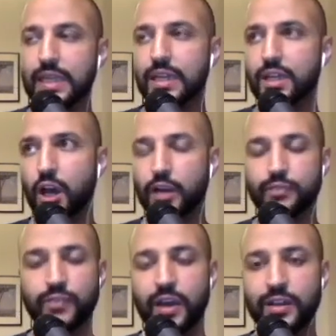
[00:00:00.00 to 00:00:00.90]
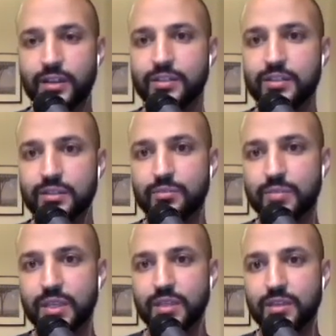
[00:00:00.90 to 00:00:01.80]
uh, codify into
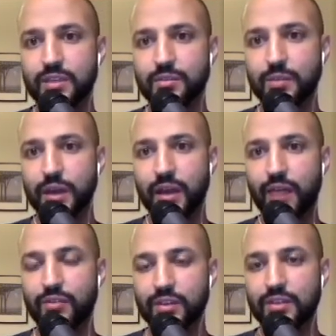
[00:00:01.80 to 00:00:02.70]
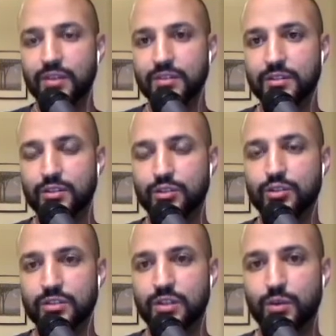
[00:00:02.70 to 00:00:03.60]
being by having these
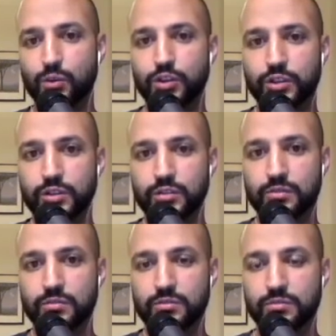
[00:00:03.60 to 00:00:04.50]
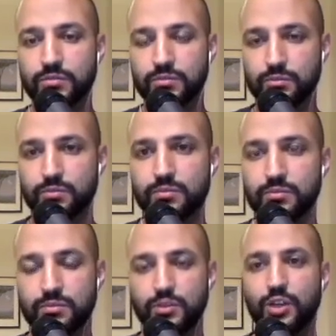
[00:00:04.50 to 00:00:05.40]
institutions that were,
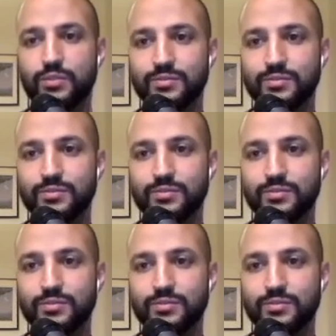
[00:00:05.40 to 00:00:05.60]
you know,